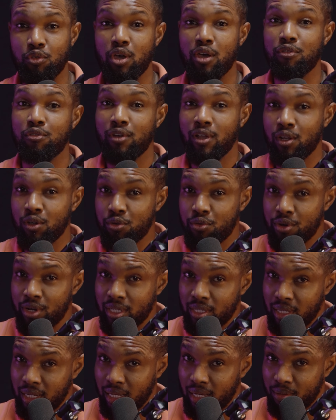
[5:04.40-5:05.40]
you're a fellow
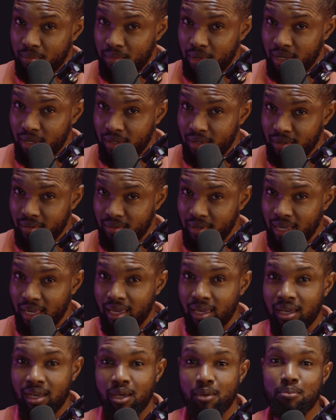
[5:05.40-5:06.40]
creator like me,
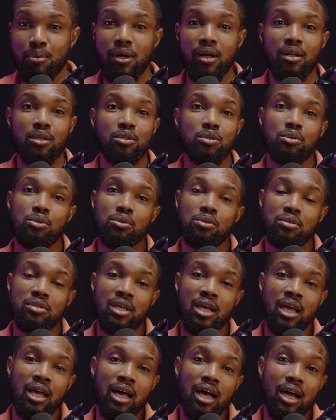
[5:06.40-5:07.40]
AI-powered tools
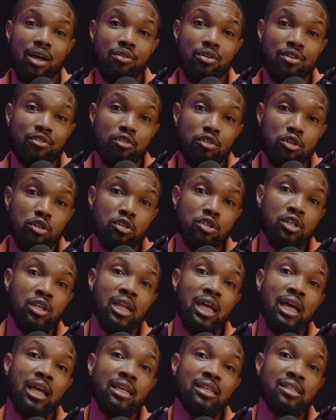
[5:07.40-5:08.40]
are
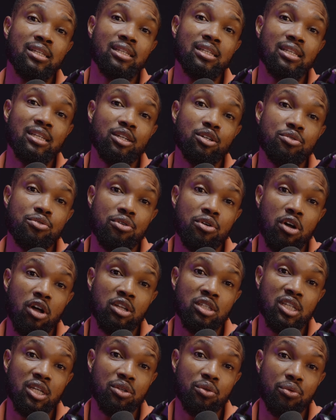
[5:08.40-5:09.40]
revolutionizing the
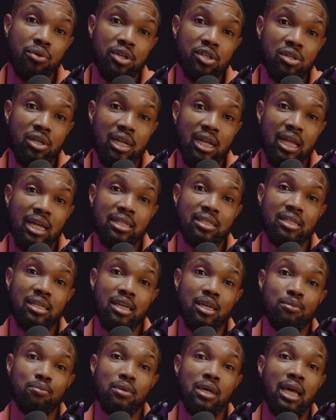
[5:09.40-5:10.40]
content creation
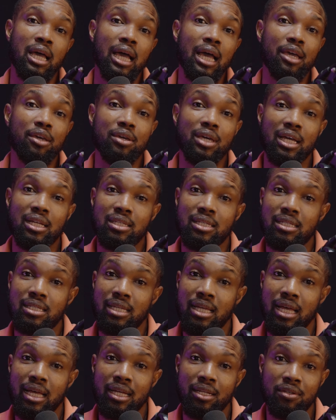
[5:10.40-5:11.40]
landscape, and you get to
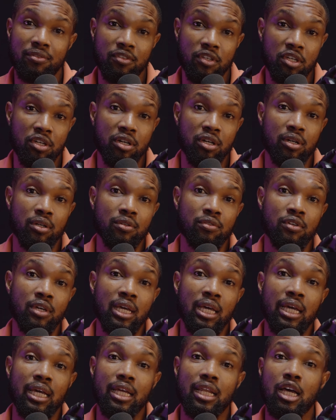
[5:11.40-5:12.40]
stay ahead of the curve.
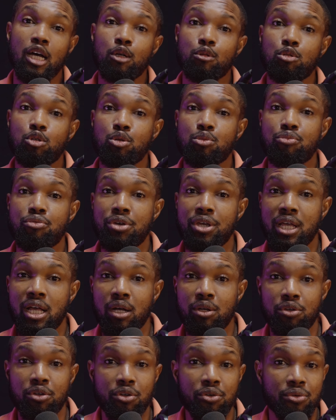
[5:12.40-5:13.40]
It helps you bring
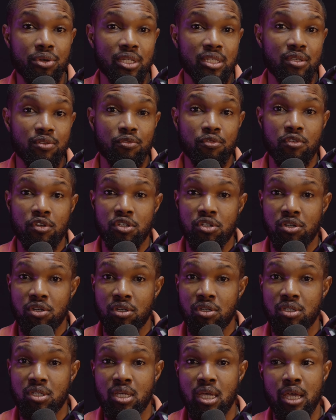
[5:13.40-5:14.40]
out your creative
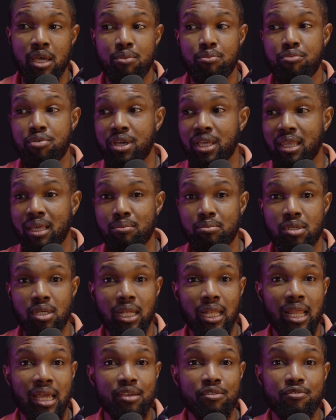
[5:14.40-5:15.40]
visions, bring them to
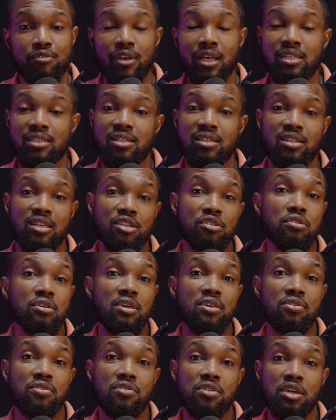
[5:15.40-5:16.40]
life faster than you
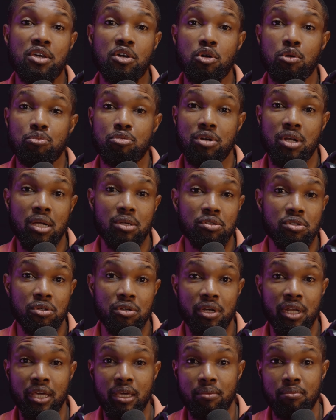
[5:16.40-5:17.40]
can think or pronounce
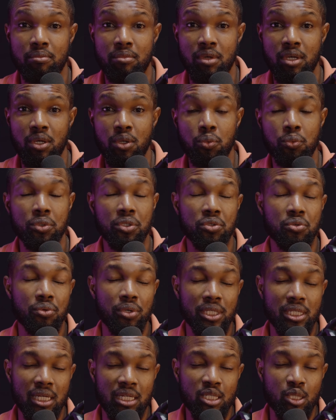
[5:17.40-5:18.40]
your name, with
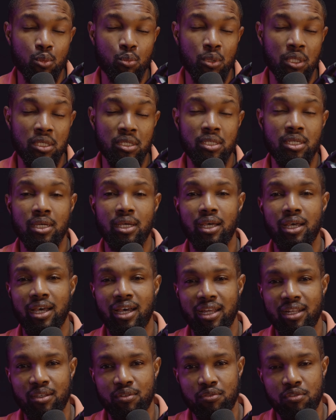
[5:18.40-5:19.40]
greater speed
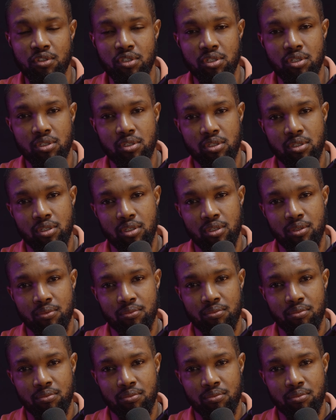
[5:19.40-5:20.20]
and efficiency.